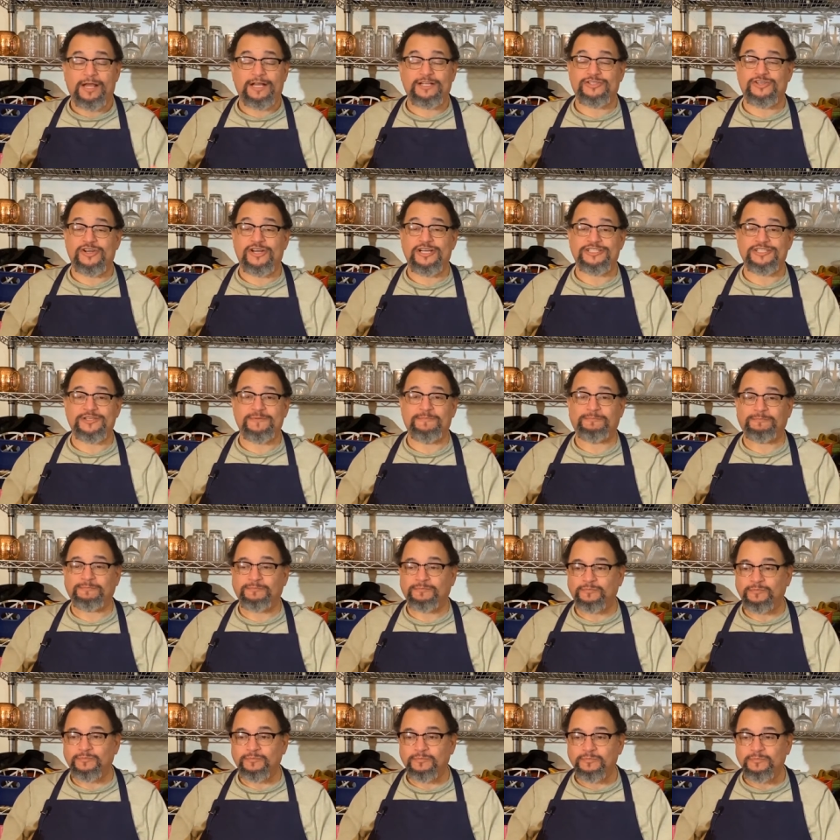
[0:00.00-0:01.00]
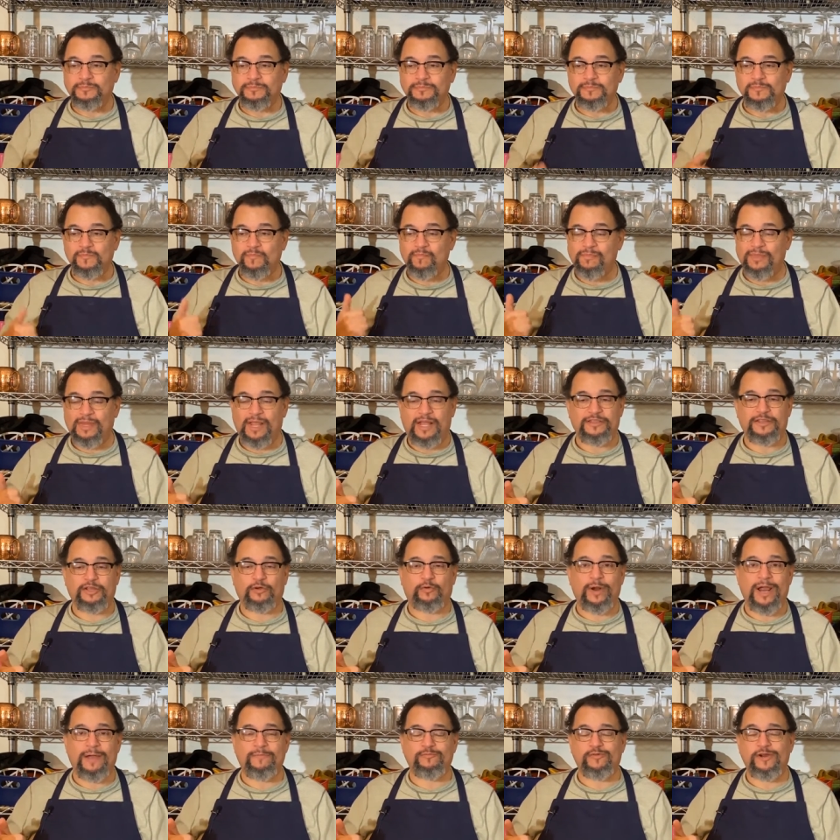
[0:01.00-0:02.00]
It's awesome.
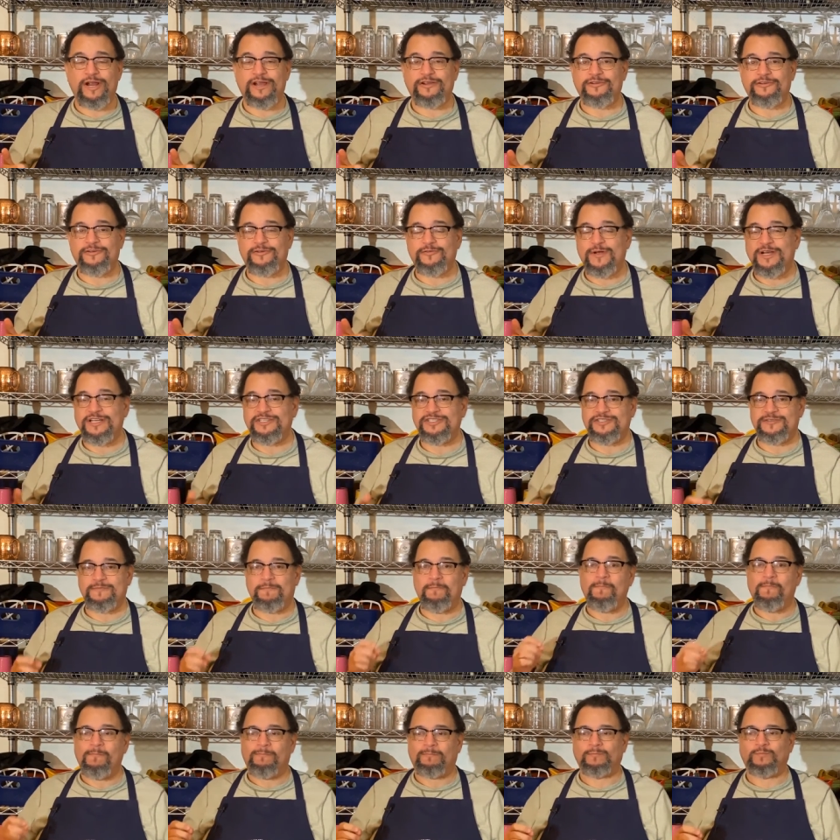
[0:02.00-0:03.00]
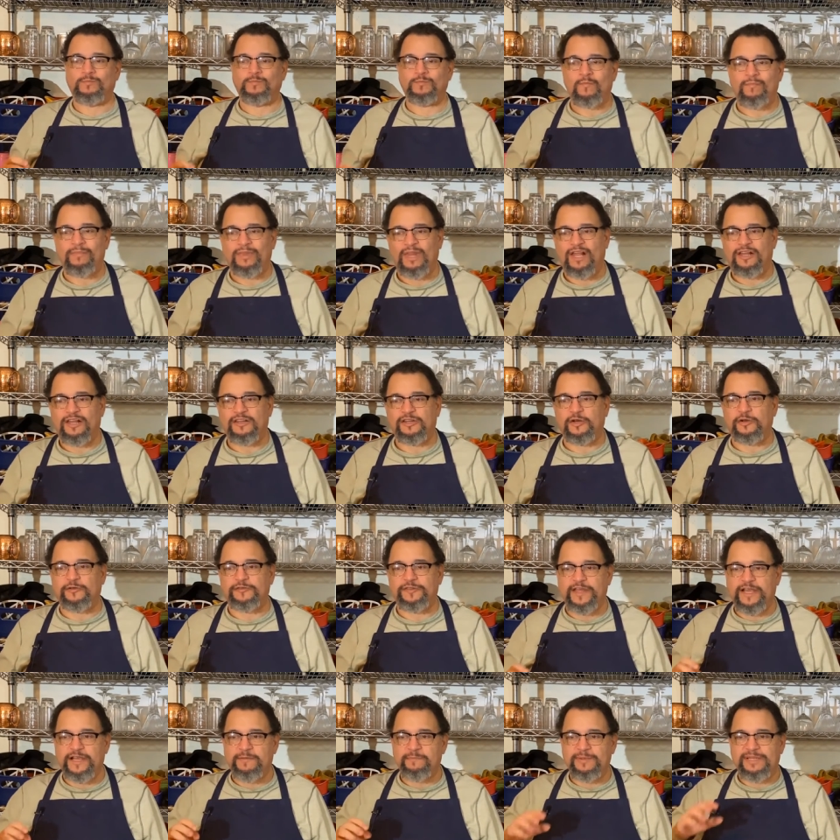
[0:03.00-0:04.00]
The graham cracker crust, a little
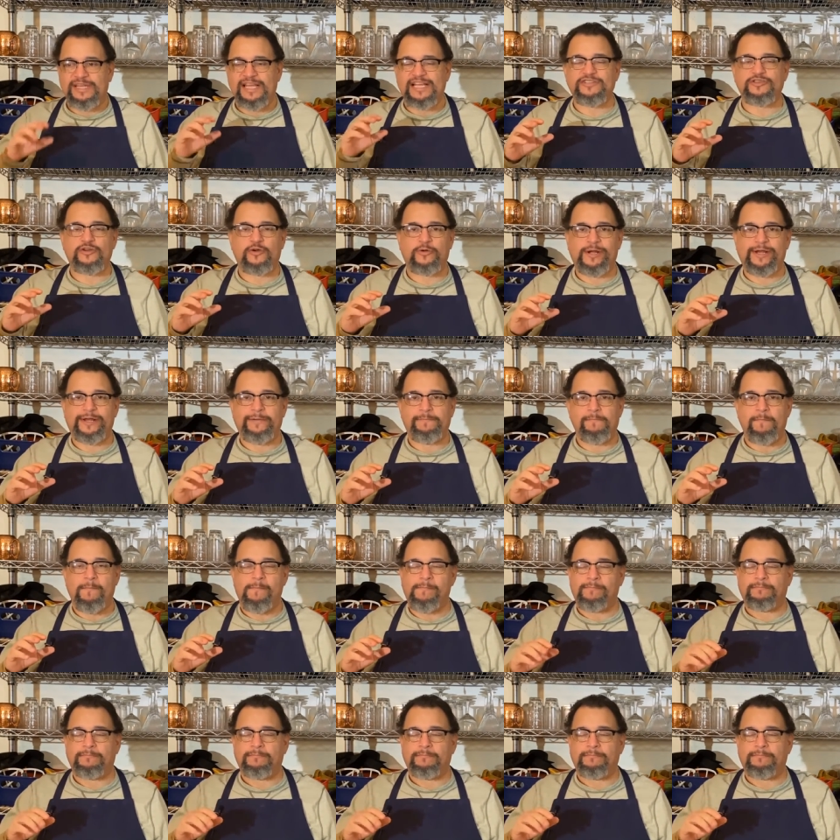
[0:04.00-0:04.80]
thick, but that's all right.